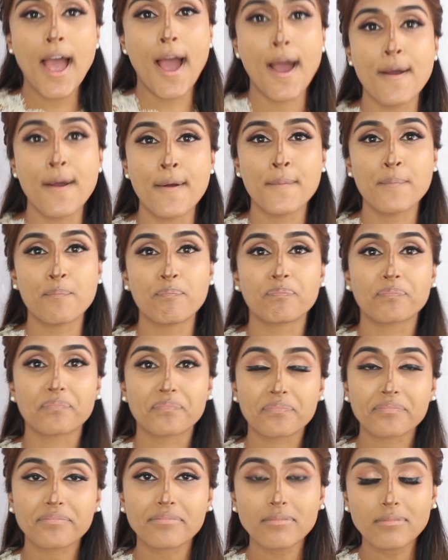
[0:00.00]
I'm
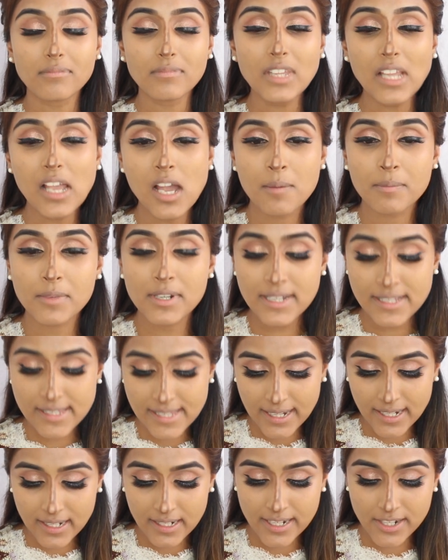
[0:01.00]
going to
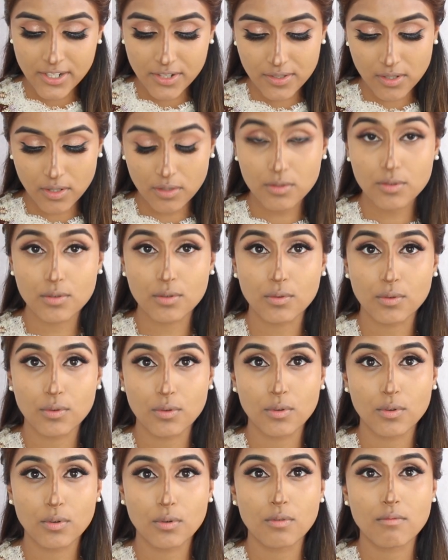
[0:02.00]
secondly just
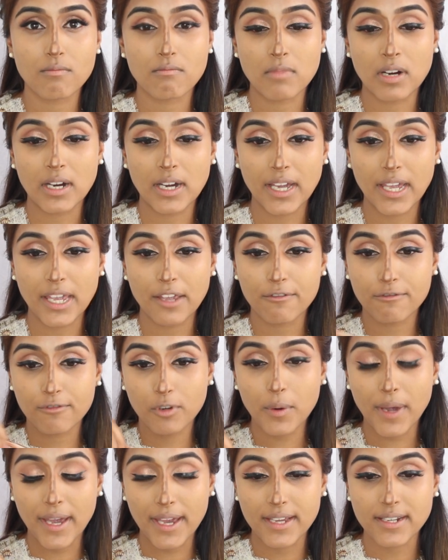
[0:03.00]
contour my
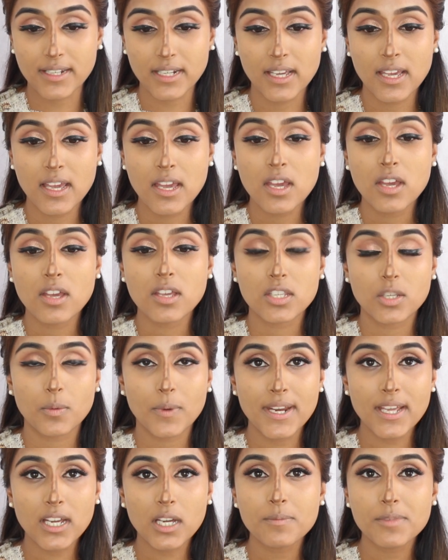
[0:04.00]
forehead. So
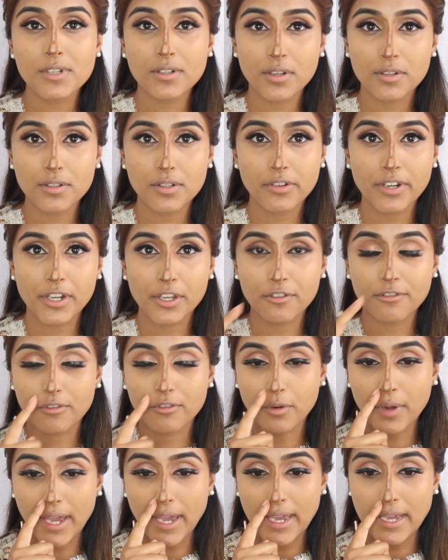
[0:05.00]
when it comes to contouring your
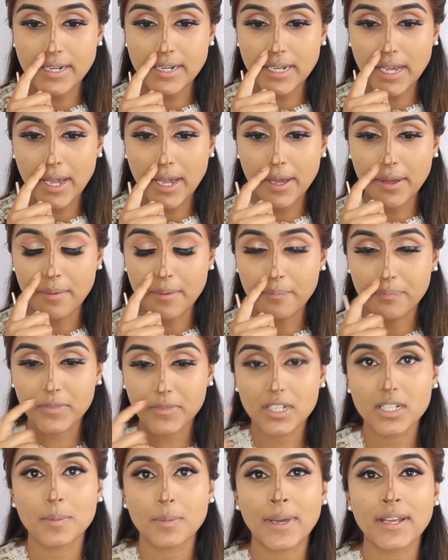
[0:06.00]
forehead,
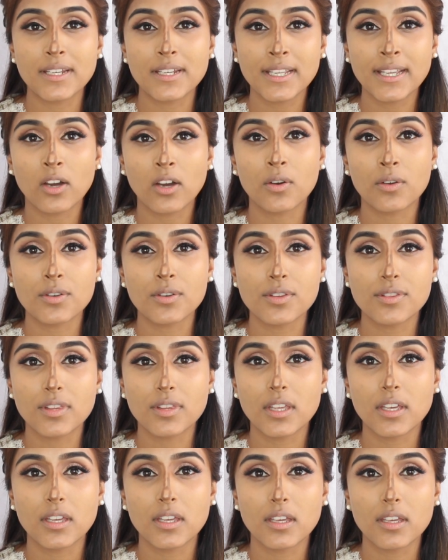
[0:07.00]
depending on
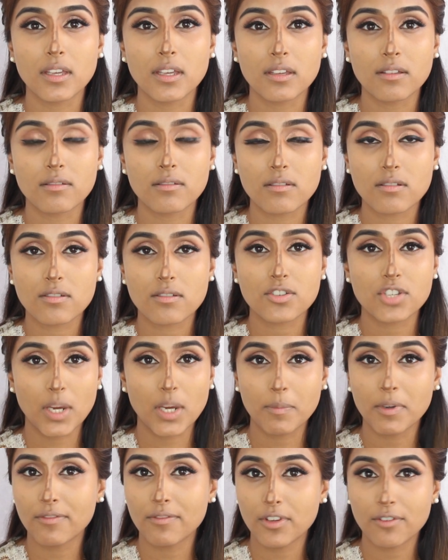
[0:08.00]
the
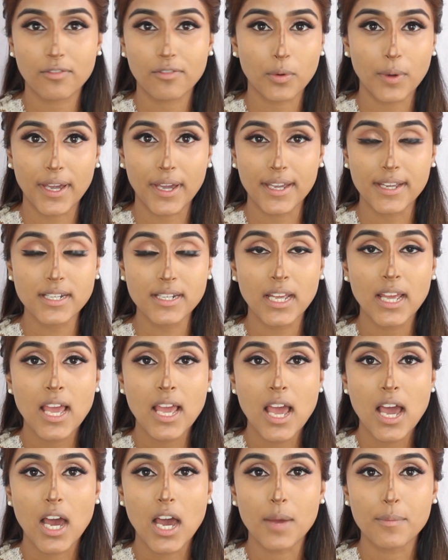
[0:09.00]
shape of your forehead,
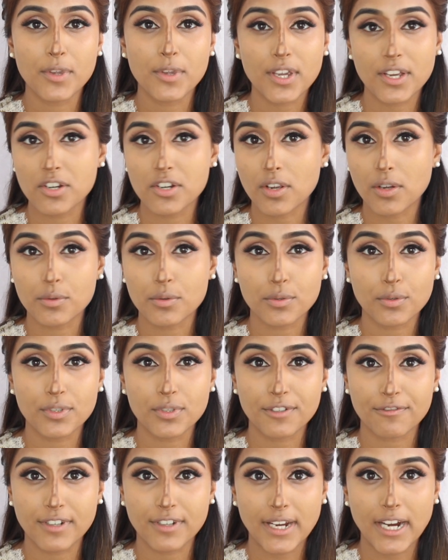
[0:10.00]
you can contour
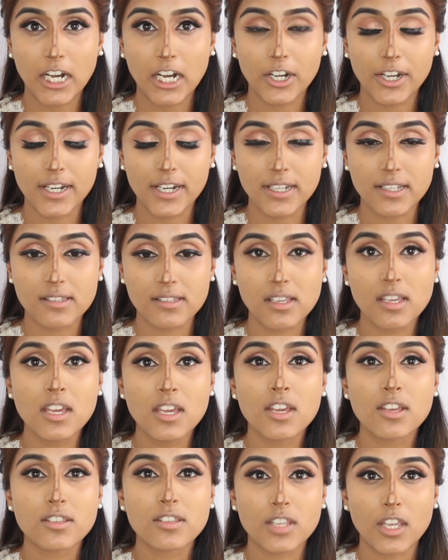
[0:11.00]
different areas.
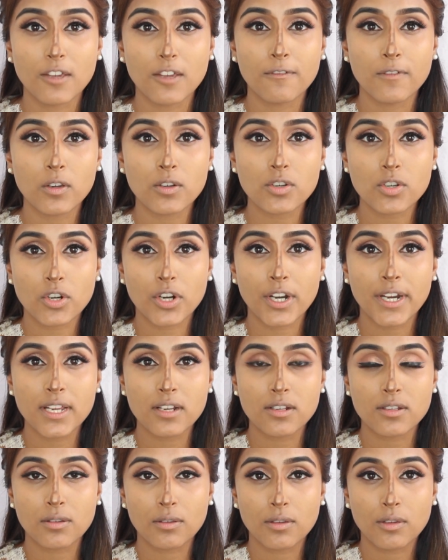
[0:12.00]
So if you're
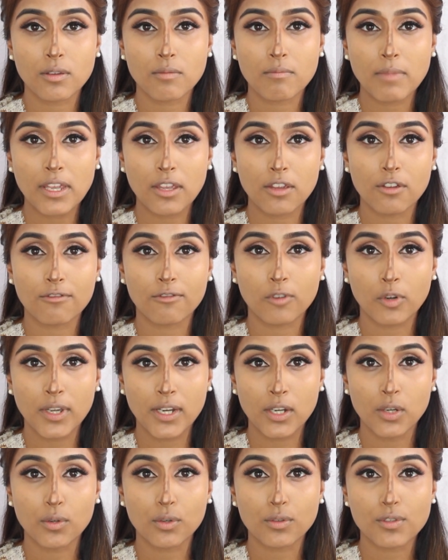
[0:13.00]
trying to make your
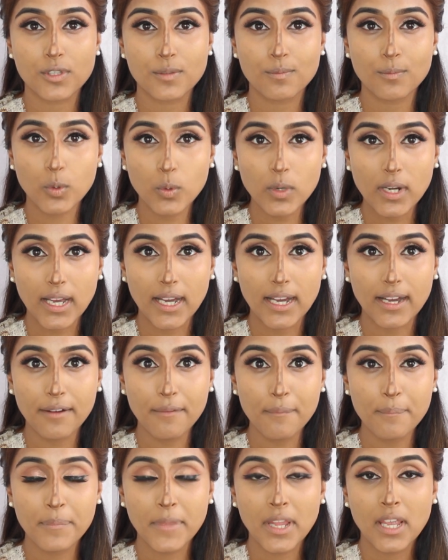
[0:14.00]
forehead look
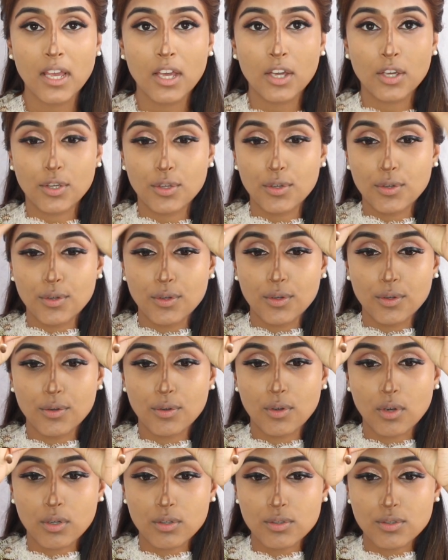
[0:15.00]
smaller,
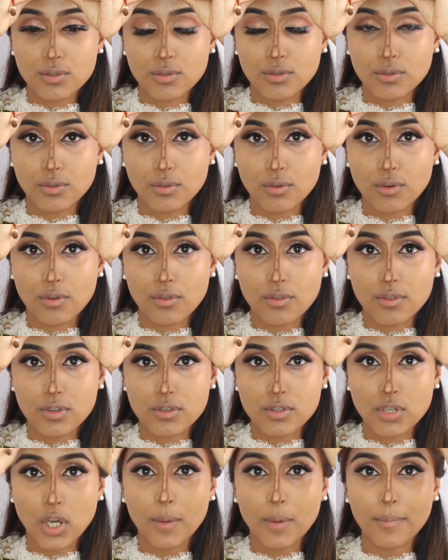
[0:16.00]
you contour
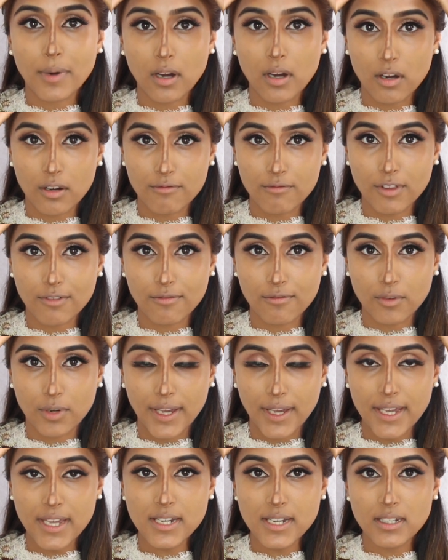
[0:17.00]
the top part of the
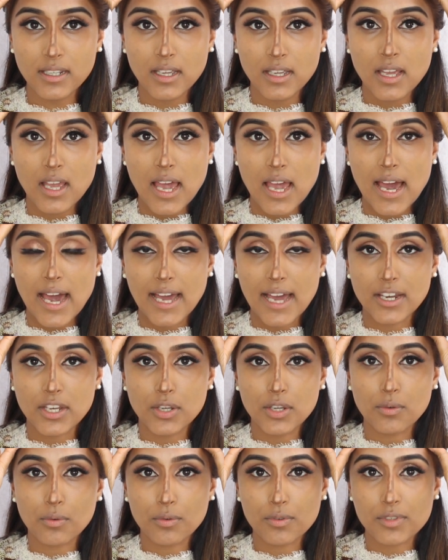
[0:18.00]
forehead,
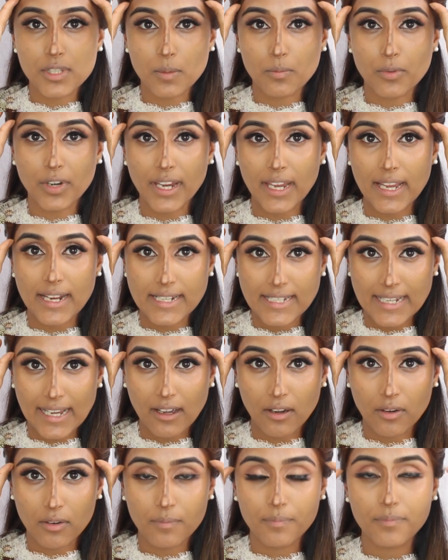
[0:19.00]
and you also bring it
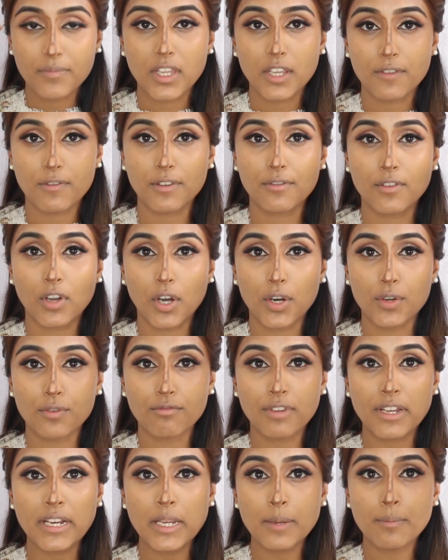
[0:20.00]
down. If you've got a
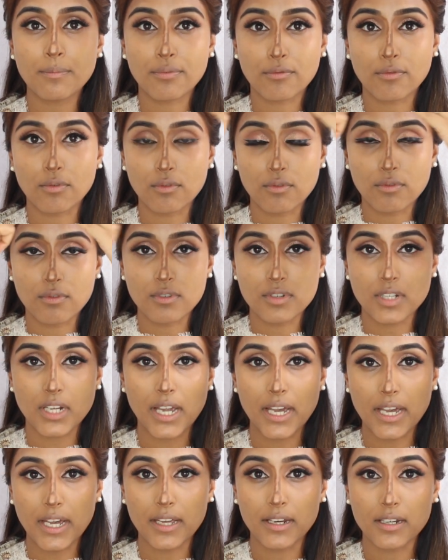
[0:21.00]
really broad
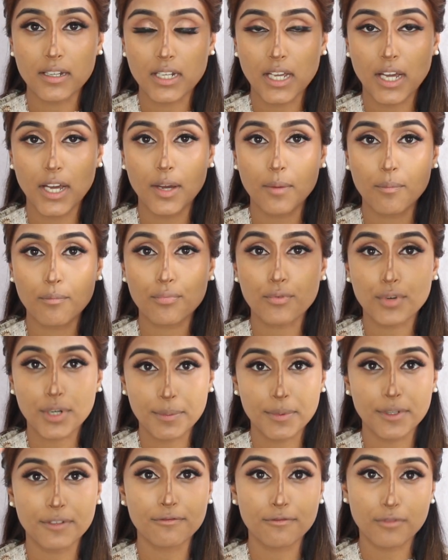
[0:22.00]
and
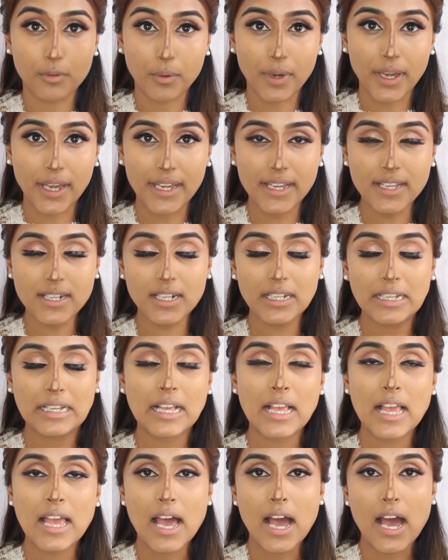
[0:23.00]
prominent forehead,
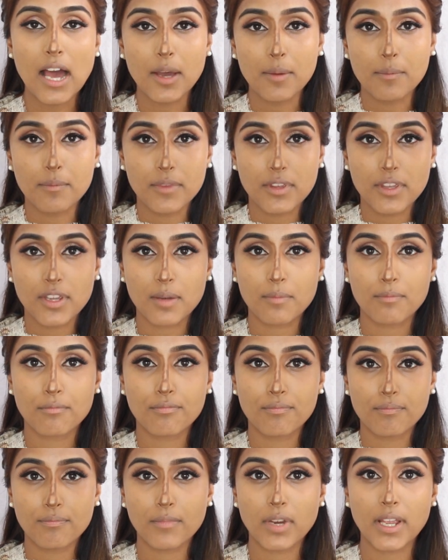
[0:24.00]
you
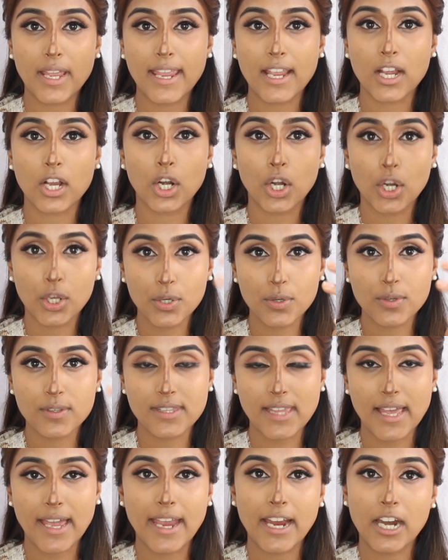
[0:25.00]
can
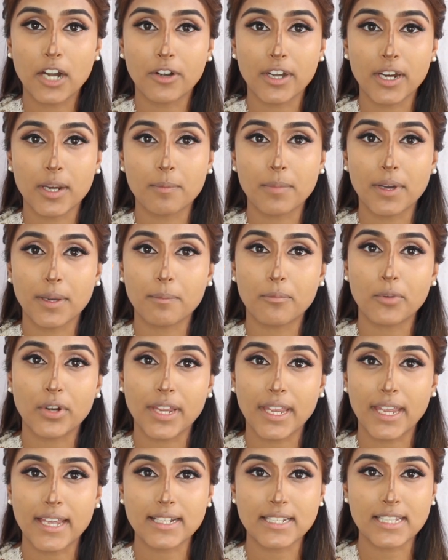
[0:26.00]
enclose that area by
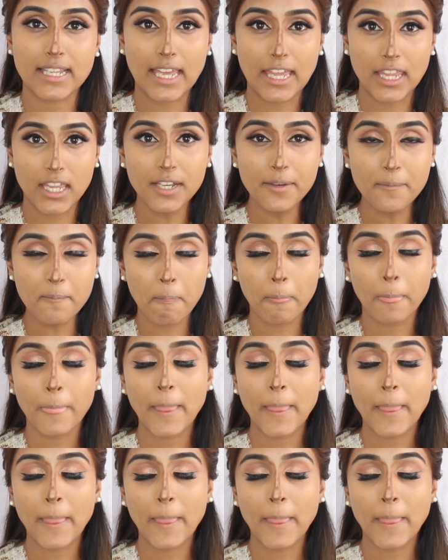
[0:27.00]
bringing it together.